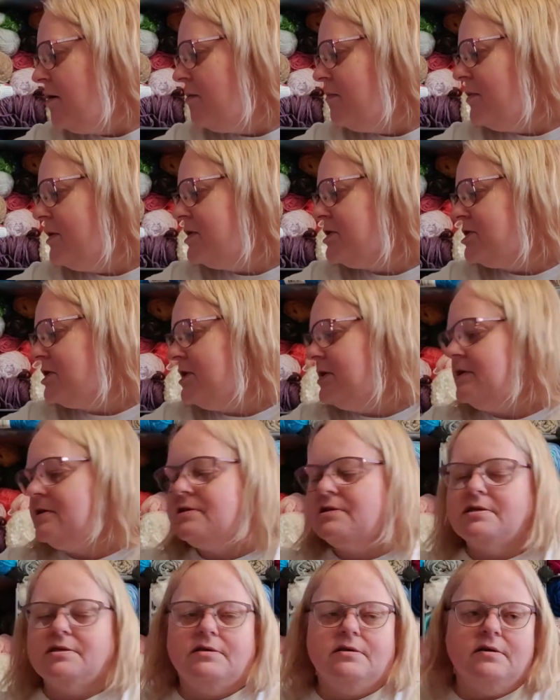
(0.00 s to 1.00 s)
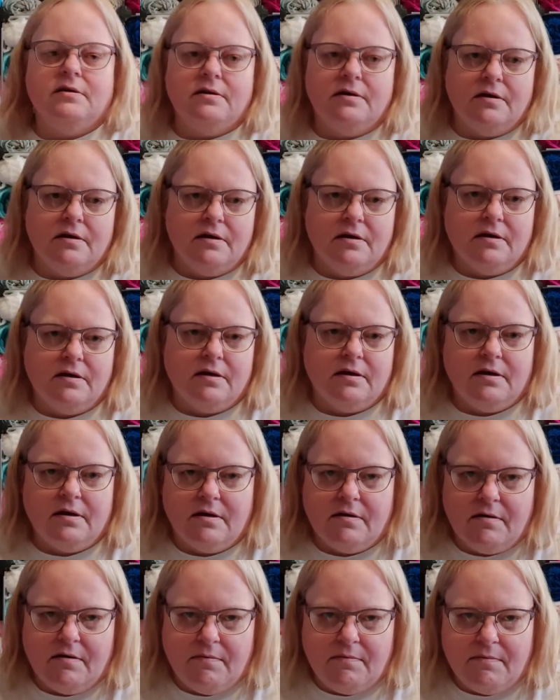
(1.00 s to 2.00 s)
which is
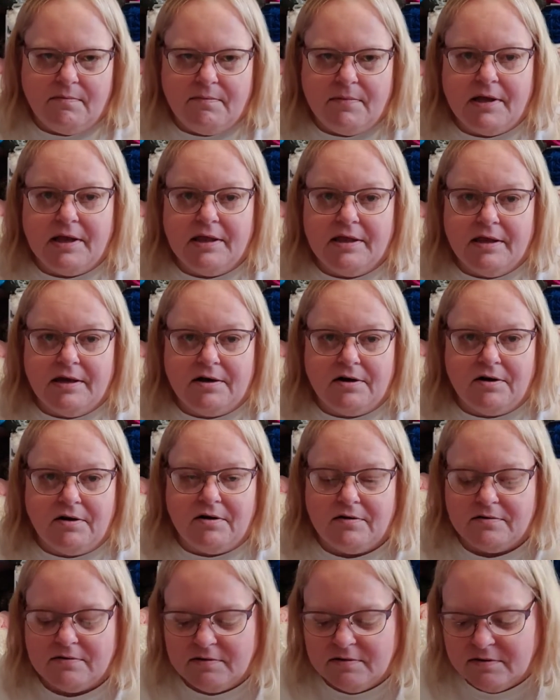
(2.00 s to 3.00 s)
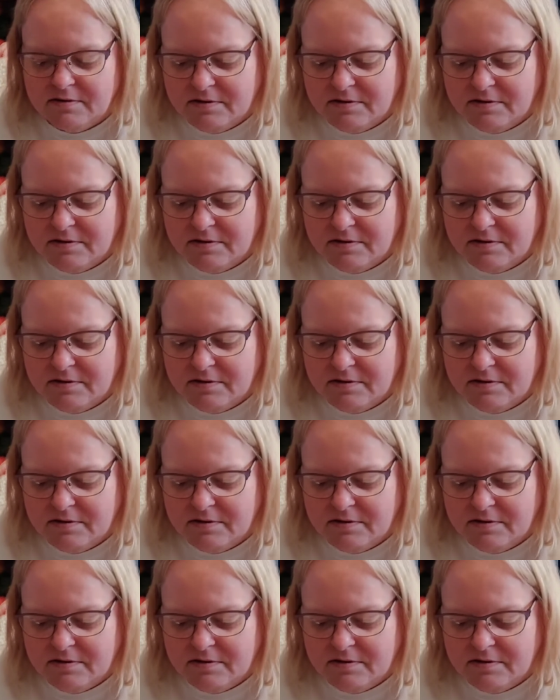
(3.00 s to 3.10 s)
a little